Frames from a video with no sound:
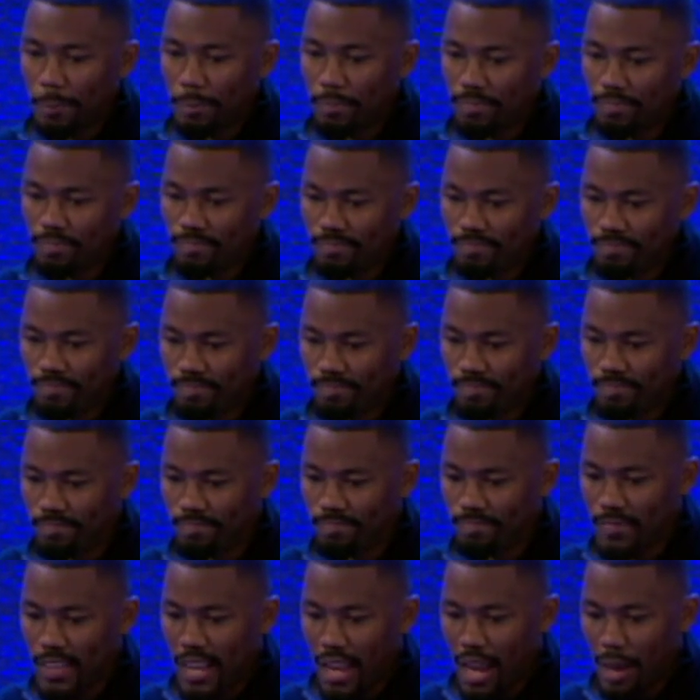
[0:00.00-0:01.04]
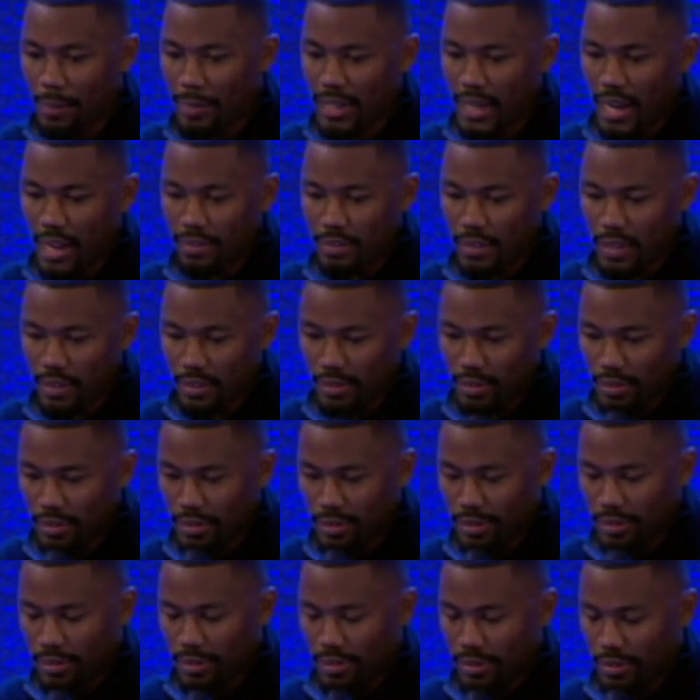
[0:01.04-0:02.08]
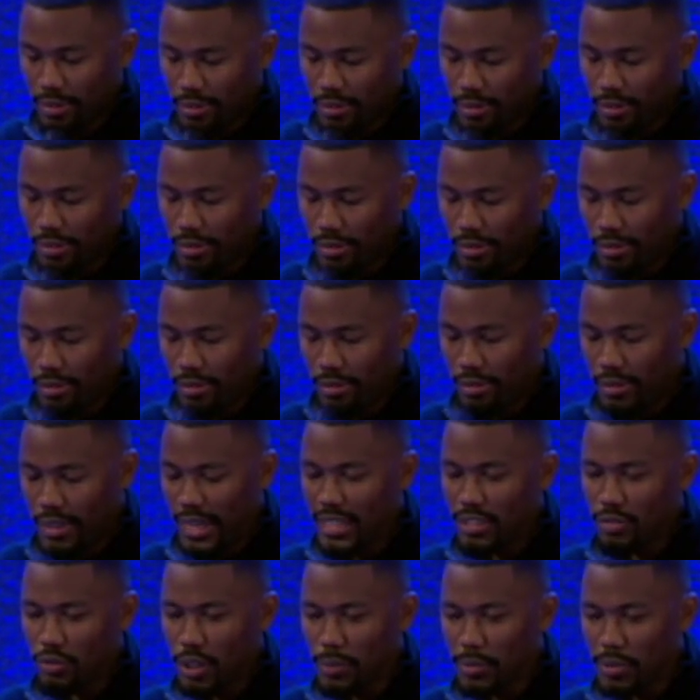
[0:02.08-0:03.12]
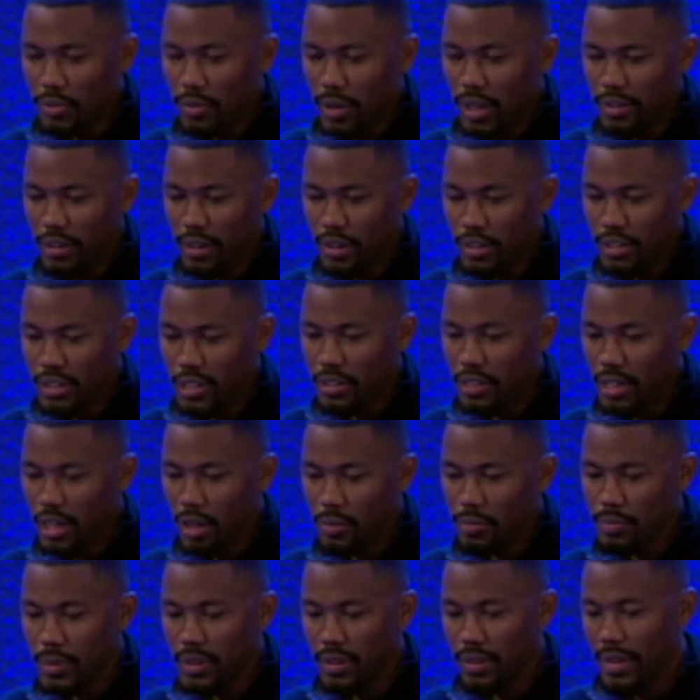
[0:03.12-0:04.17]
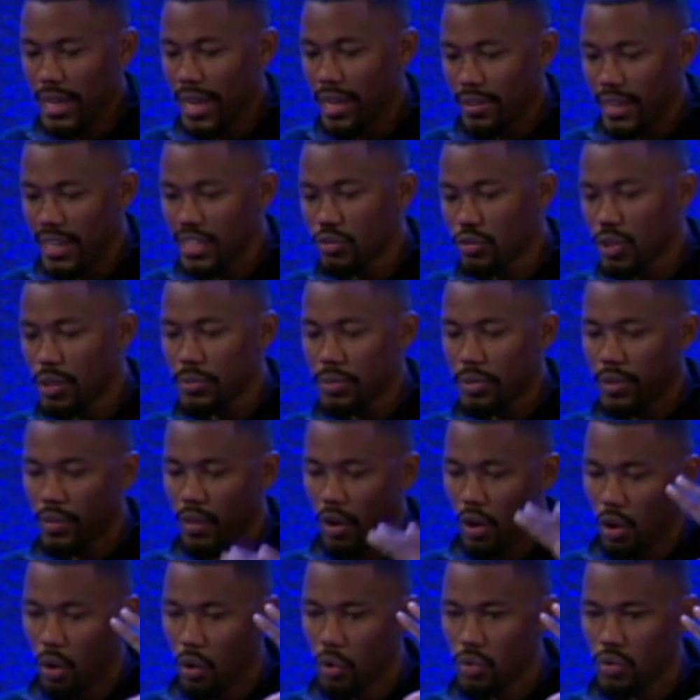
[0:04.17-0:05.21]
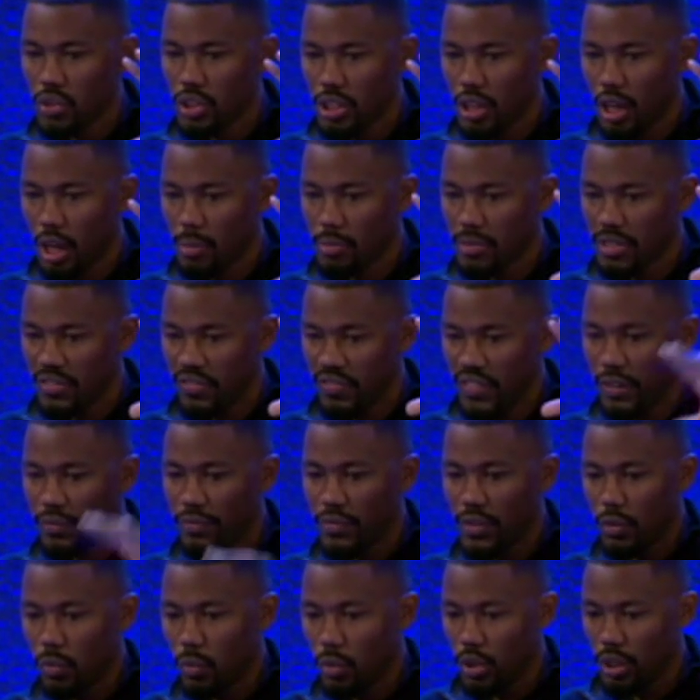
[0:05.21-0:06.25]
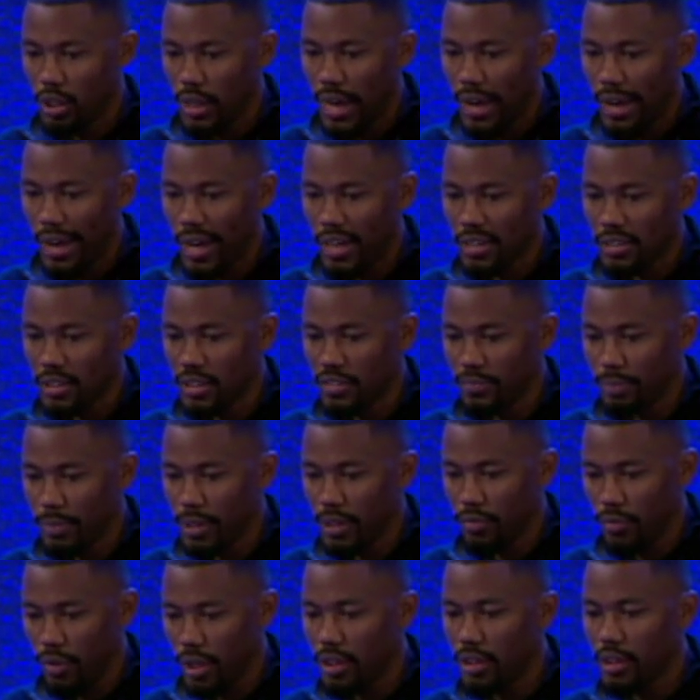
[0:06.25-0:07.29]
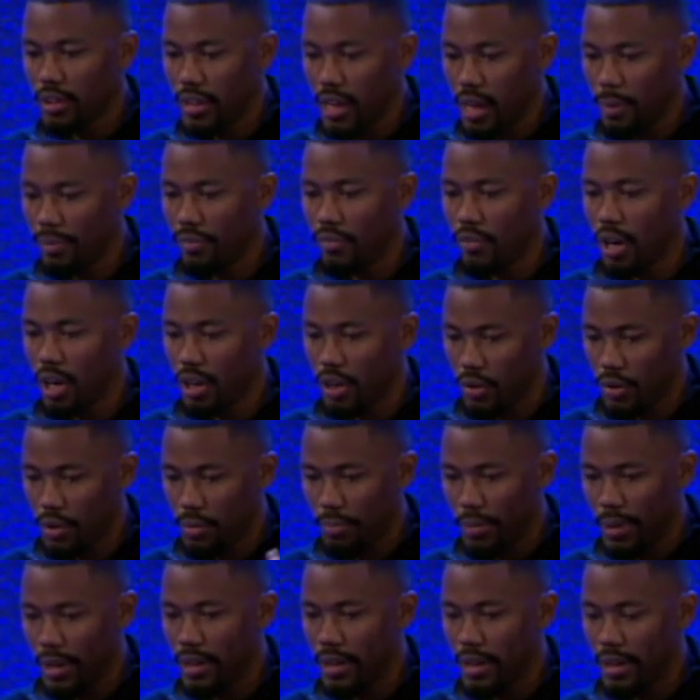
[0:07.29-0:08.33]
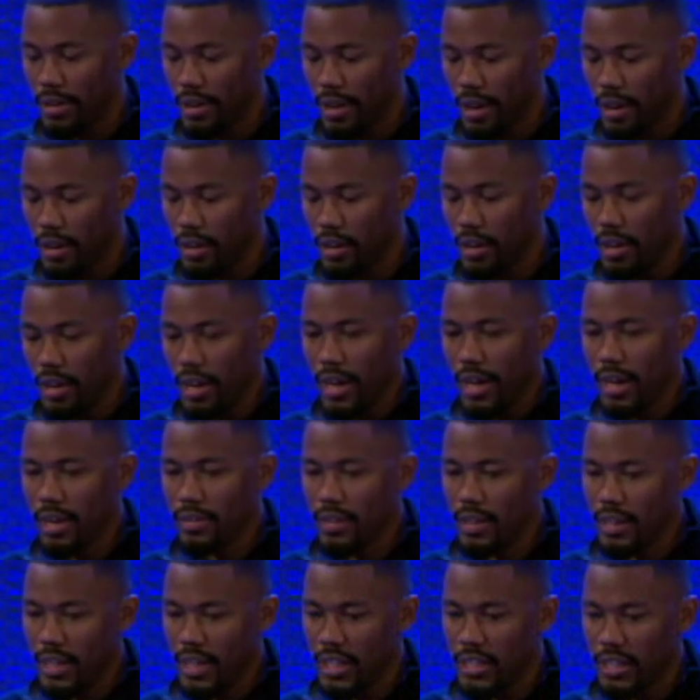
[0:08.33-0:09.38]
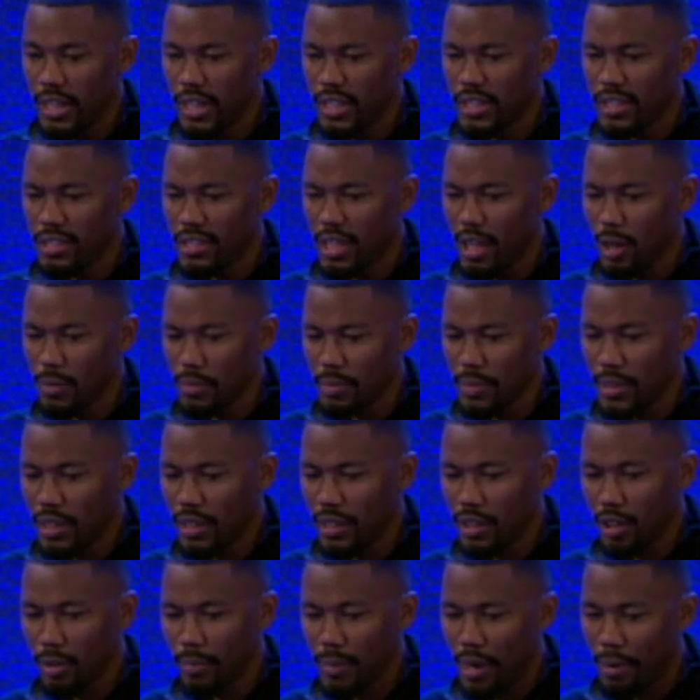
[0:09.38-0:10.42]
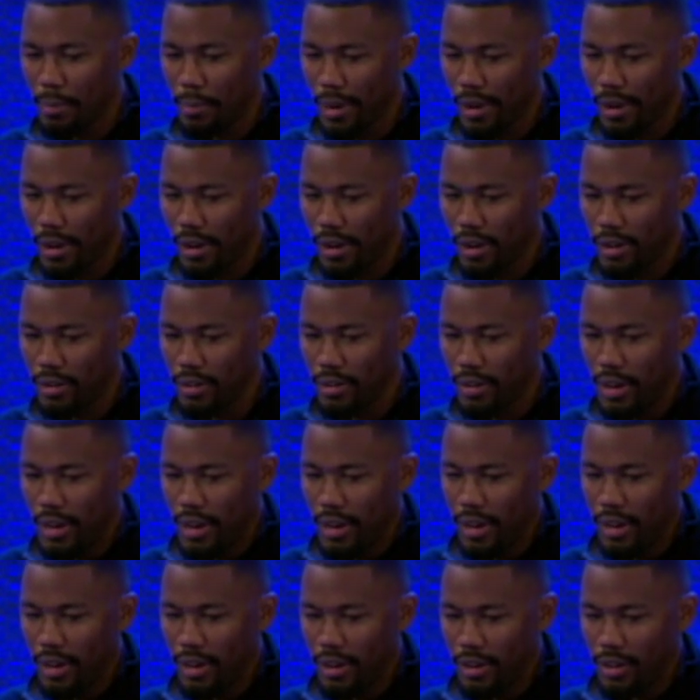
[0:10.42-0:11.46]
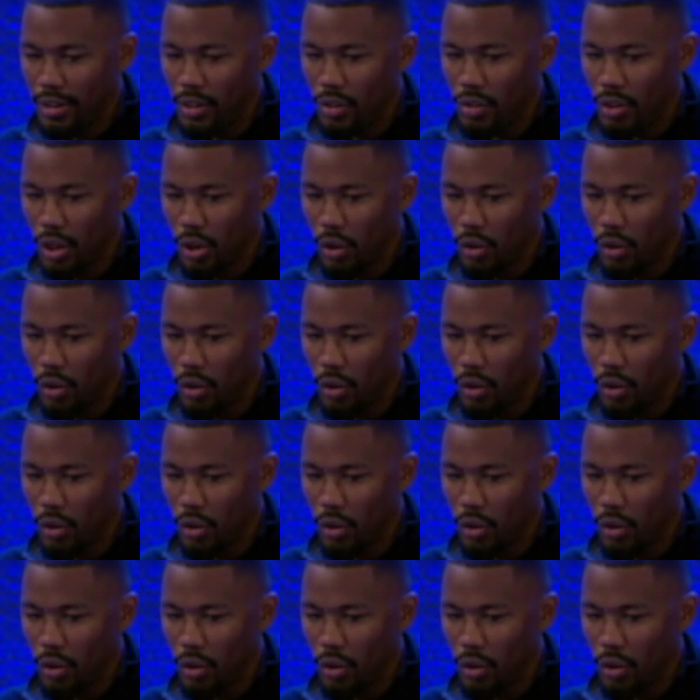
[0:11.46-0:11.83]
passage? I think that scripture right there just helps me. That scripture and the whole Psalms 51, I actually been reading that before I go to bed at night. And then it just helps me clear my mind and,